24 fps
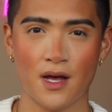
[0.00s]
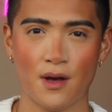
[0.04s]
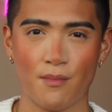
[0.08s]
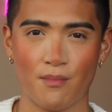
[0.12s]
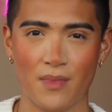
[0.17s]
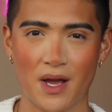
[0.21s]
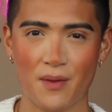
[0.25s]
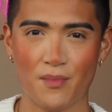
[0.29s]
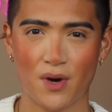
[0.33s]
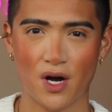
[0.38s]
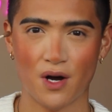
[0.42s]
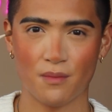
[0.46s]

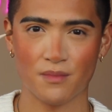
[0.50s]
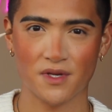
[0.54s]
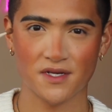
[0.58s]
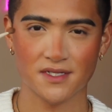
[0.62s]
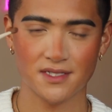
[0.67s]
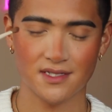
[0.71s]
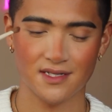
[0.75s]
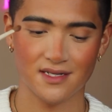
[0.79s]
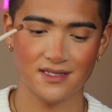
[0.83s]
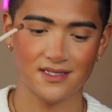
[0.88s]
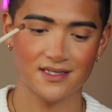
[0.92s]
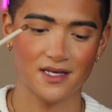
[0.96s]
My mom
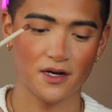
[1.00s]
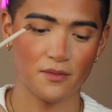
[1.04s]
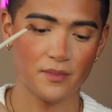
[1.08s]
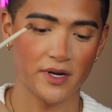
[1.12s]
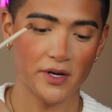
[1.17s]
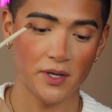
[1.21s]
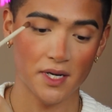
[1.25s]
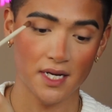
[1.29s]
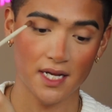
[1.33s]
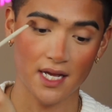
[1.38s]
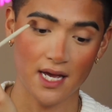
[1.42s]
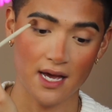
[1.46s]
used to sell
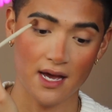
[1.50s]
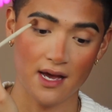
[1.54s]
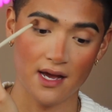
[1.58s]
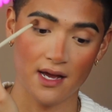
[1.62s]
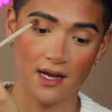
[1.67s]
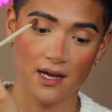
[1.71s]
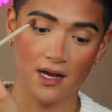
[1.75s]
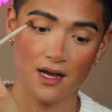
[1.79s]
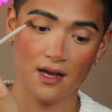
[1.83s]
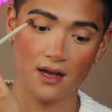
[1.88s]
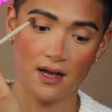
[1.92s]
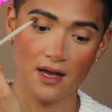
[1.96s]
Mary
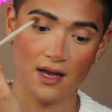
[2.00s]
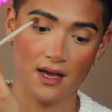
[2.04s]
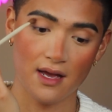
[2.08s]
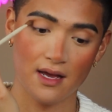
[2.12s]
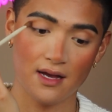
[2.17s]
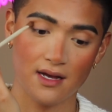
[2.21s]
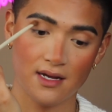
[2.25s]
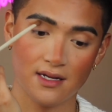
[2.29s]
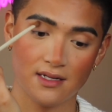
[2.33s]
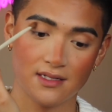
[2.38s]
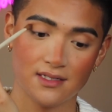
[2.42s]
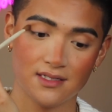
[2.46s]
Kay,
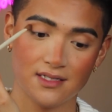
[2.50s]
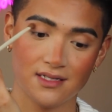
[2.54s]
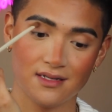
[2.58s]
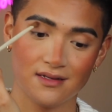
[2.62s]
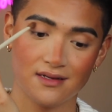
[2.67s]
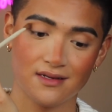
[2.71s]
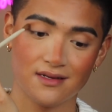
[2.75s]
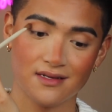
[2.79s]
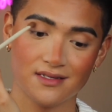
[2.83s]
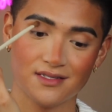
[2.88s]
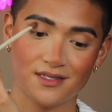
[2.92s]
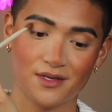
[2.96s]
and
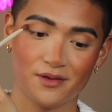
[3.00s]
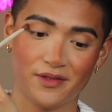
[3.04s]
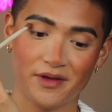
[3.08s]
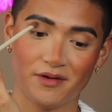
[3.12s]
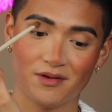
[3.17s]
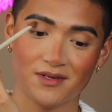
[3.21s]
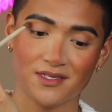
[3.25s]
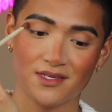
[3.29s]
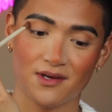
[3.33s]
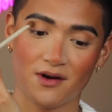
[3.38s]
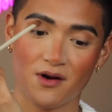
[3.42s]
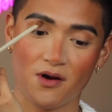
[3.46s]
so there
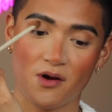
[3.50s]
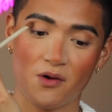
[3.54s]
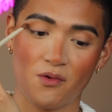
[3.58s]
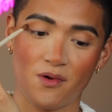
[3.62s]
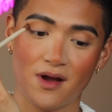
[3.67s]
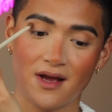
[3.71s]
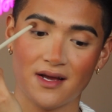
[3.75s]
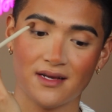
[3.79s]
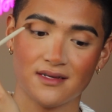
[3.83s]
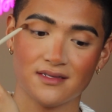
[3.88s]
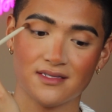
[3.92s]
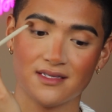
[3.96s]
was
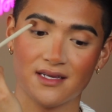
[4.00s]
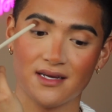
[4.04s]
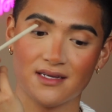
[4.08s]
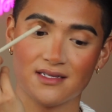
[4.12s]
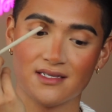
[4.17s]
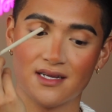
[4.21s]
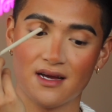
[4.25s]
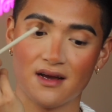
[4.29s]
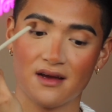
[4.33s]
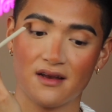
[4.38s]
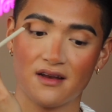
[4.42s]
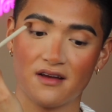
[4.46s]
always a
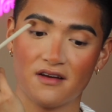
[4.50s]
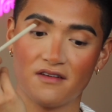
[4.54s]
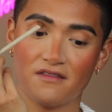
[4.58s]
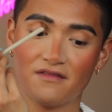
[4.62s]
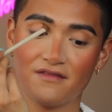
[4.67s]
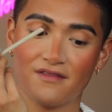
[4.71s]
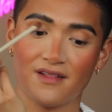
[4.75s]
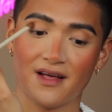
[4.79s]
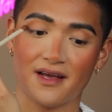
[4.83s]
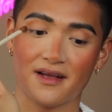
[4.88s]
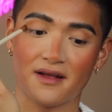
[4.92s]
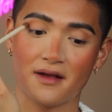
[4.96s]
ton
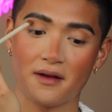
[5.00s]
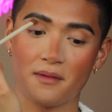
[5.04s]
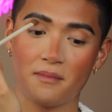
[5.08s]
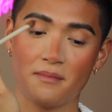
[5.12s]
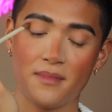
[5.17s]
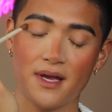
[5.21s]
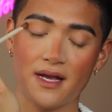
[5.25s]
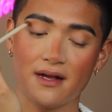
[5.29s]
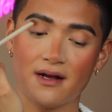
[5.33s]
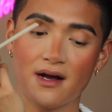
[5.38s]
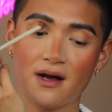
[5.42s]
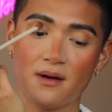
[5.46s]
of like
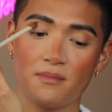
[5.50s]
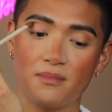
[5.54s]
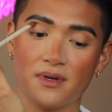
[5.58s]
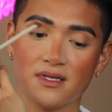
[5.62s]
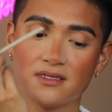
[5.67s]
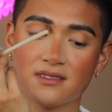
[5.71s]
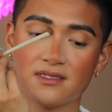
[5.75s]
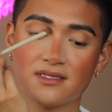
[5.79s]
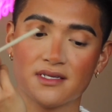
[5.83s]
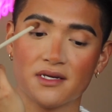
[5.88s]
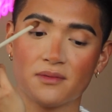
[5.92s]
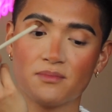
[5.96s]
makeup
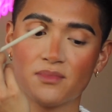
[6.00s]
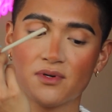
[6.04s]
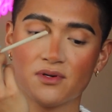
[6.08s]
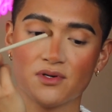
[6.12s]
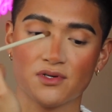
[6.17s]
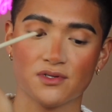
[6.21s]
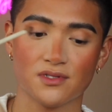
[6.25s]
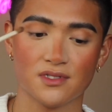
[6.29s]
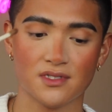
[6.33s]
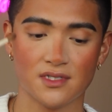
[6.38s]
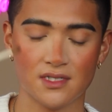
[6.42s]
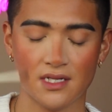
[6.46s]
and
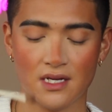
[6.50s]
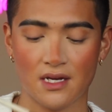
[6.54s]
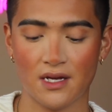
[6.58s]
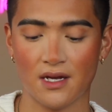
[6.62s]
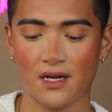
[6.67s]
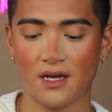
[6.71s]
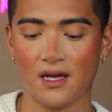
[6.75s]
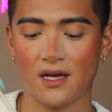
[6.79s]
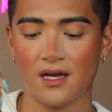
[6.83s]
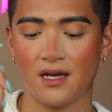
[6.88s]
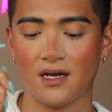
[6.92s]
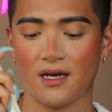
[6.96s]
samples,
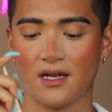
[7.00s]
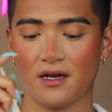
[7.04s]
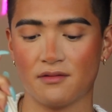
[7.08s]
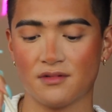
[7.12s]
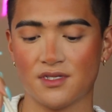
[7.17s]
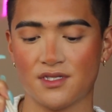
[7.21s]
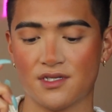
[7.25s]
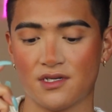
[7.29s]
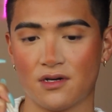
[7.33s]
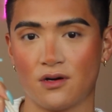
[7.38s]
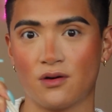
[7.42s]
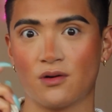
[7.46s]
and I
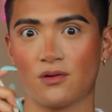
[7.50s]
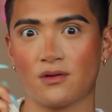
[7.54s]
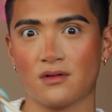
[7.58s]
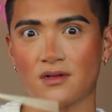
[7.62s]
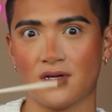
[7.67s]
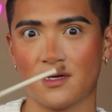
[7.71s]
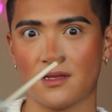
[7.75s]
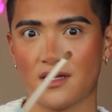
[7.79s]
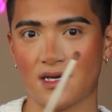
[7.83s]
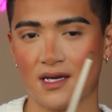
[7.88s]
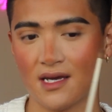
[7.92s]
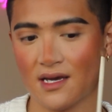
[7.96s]
was
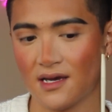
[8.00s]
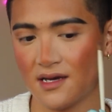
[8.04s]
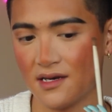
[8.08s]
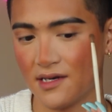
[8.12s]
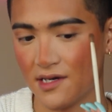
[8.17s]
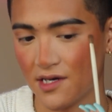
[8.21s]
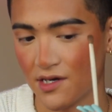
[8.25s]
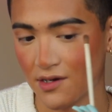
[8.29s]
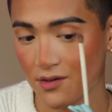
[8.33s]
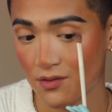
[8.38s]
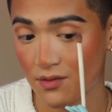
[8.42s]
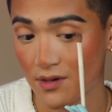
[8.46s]
totally the kid
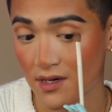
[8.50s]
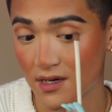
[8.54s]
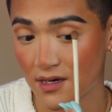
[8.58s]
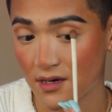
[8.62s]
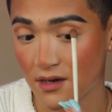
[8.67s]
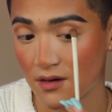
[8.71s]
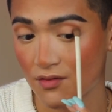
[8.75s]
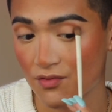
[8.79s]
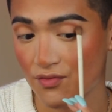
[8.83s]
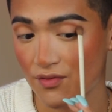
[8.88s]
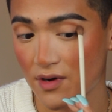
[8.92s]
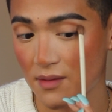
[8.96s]
who
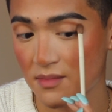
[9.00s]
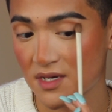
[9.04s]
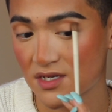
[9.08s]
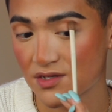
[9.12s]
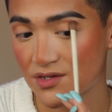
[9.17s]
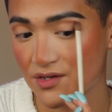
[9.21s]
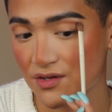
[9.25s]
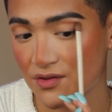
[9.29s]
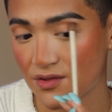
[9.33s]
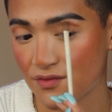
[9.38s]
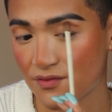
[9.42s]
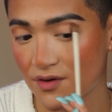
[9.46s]
would
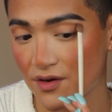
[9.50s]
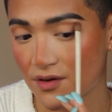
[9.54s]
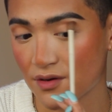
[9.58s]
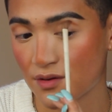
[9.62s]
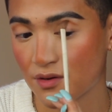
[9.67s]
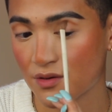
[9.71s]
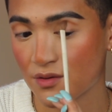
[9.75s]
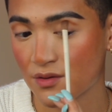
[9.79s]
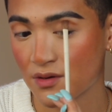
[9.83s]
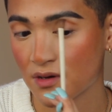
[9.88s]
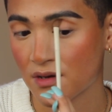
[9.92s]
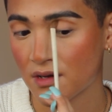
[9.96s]
rummage
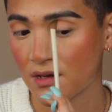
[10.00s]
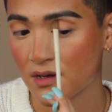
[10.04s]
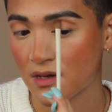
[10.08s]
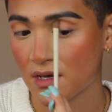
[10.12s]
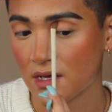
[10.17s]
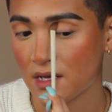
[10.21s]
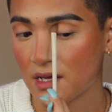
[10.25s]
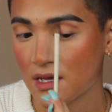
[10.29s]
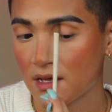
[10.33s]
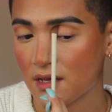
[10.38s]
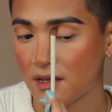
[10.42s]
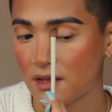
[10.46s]
through
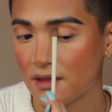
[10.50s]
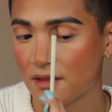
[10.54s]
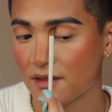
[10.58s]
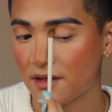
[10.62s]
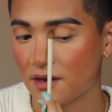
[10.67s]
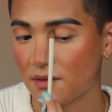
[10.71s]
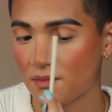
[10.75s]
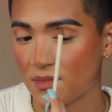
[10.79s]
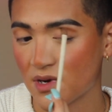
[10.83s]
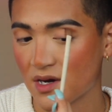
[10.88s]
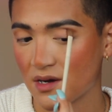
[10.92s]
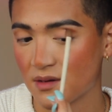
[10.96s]

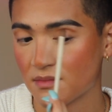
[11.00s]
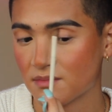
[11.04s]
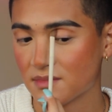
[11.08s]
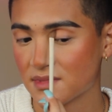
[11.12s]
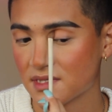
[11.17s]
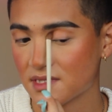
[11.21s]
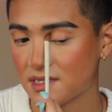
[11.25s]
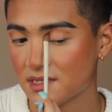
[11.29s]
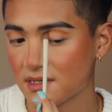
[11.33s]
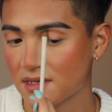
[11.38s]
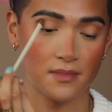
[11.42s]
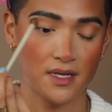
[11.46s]
their
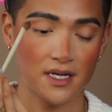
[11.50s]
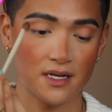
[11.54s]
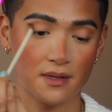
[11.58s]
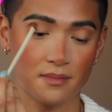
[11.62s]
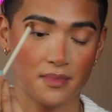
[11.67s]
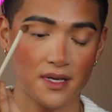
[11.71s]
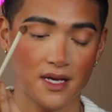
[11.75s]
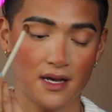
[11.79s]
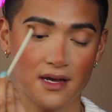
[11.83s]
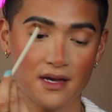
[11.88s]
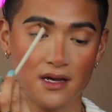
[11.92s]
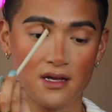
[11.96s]
mom's makeup
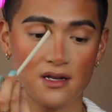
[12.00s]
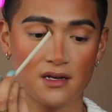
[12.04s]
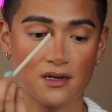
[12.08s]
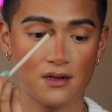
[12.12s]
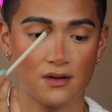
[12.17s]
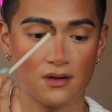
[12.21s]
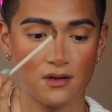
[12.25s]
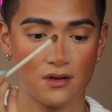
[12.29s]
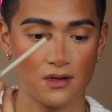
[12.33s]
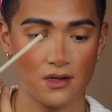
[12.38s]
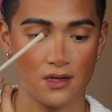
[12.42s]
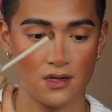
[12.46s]
kit
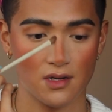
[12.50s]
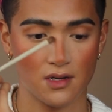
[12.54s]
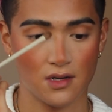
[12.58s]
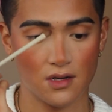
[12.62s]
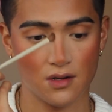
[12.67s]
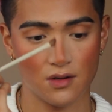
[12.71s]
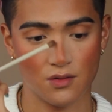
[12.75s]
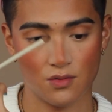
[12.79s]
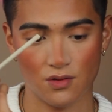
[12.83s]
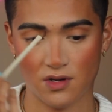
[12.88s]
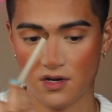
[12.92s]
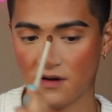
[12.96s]

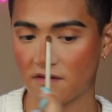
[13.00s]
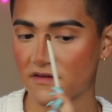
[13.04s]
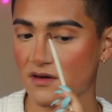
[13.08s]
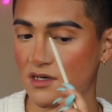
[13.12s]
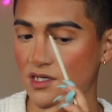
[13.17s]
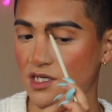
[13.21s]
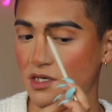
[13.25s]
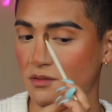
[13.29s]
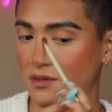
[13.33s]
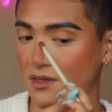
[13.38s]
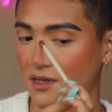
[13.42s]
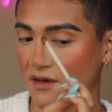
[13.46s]
whenever
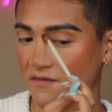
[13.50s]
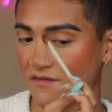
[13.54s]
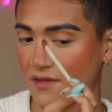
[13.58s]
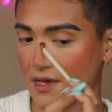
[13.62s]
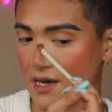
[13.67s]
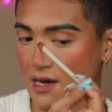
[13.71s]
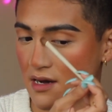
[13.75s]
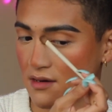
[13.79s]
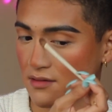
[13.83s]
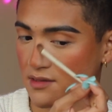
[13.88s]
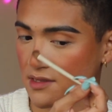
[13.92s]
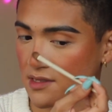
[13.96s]
she would leave the
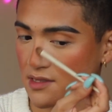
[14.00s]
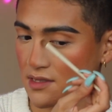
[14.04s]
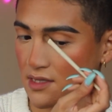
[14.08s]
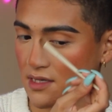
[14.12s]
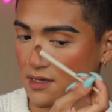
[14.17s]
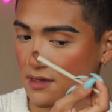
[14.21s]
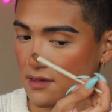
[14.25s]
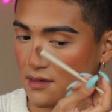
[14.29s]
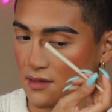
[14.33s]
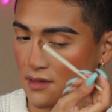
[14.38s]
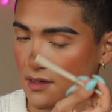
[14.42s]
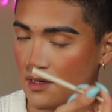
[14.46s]
house
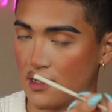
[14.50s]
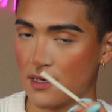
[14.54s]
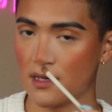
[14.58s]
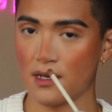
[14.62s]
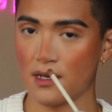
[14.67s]
and